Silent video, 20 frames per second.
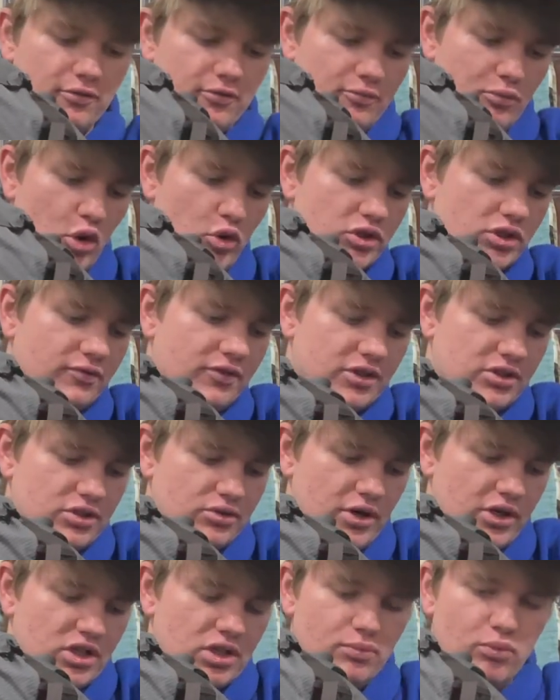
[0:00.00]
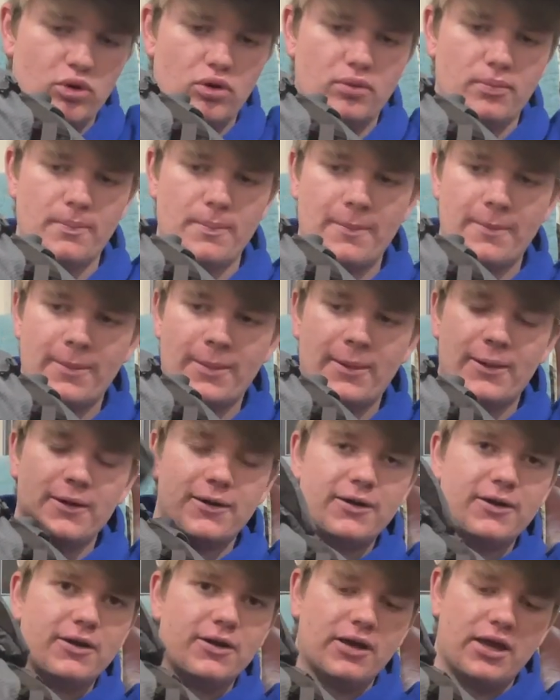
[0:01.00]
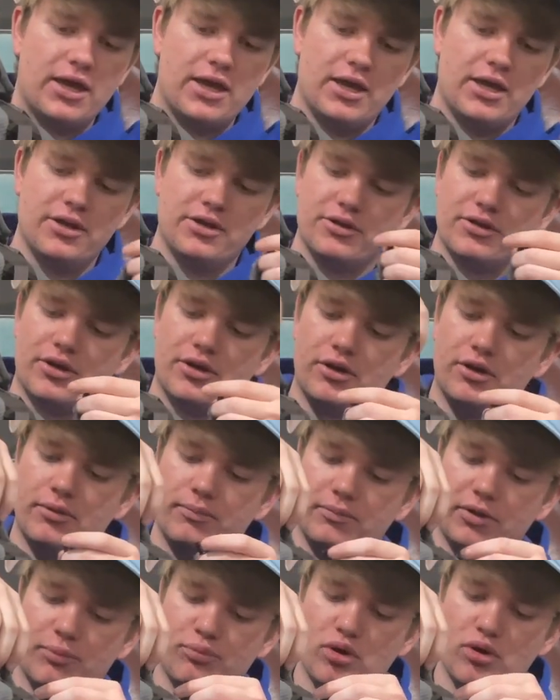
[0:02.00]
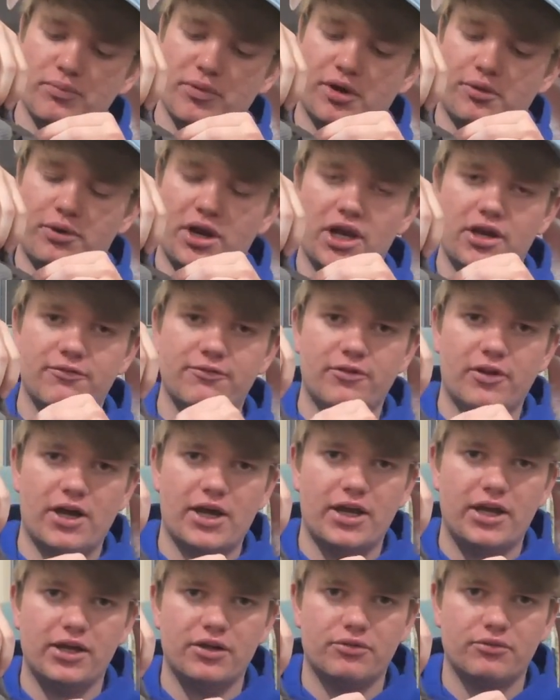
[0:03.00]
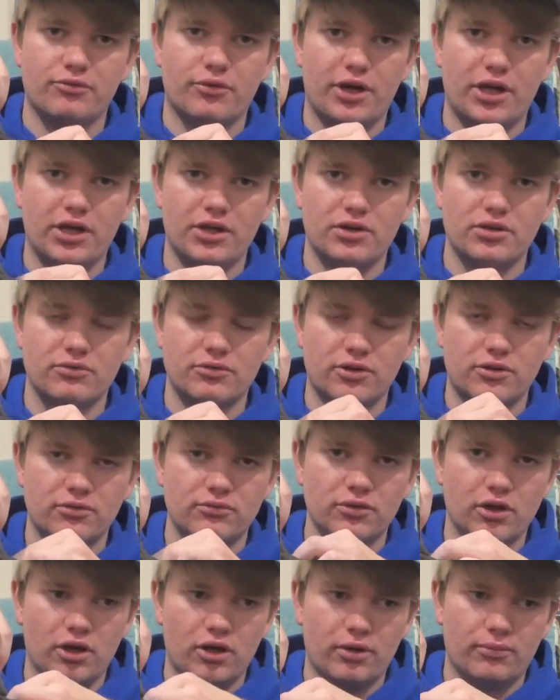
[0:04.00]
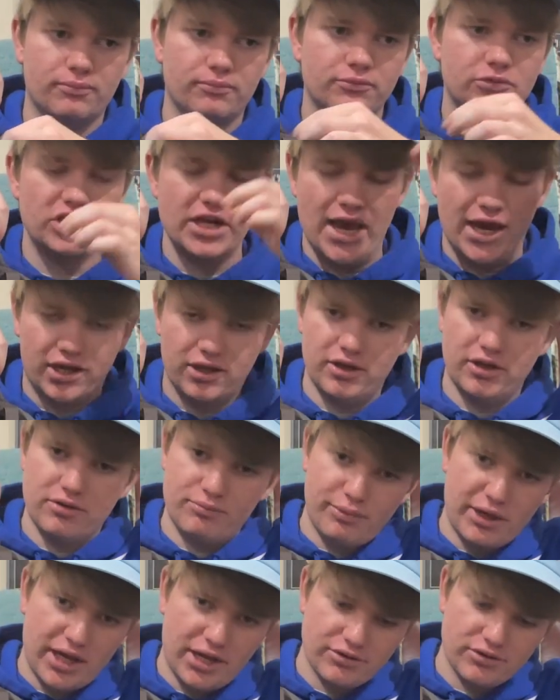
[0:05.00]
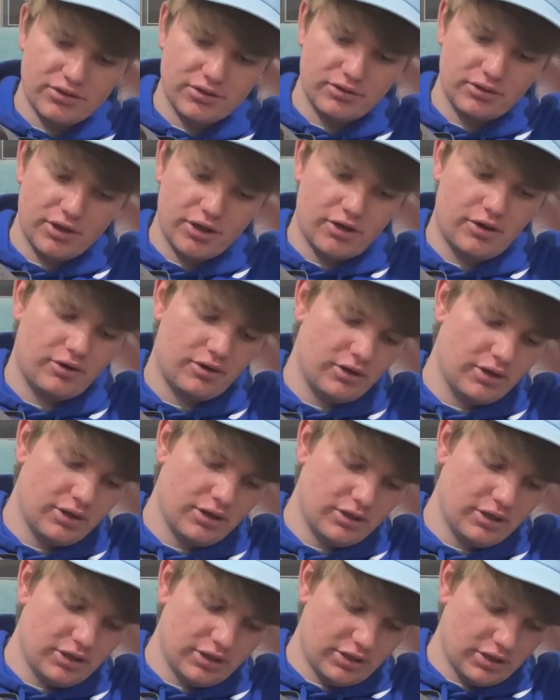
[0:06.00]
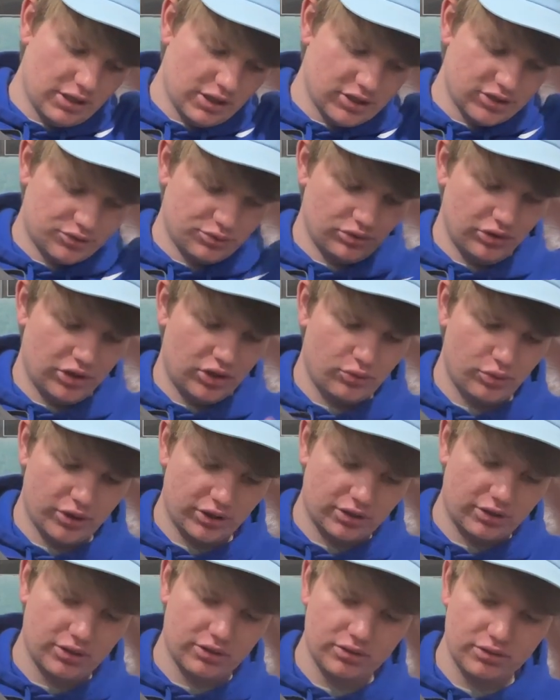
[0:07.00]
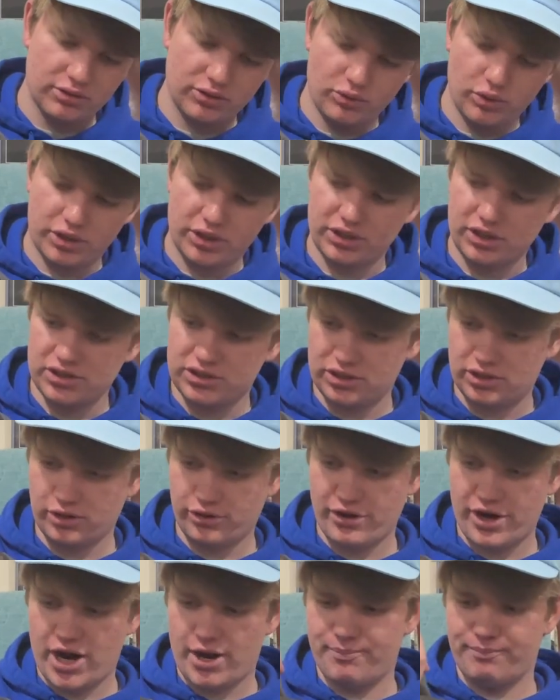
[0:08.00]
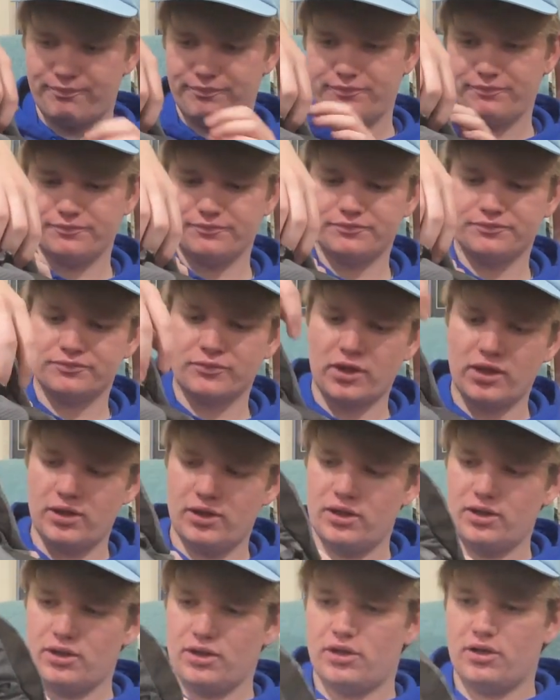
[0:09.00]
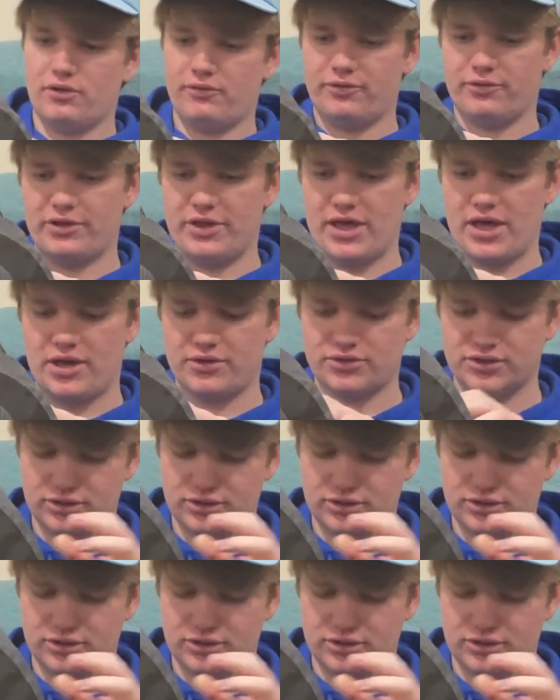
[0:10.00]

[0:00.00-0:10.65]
Most of it's stretchable. And I put my rain fly and rain jacket and pants in there. And it's really quick and easy to grab for that.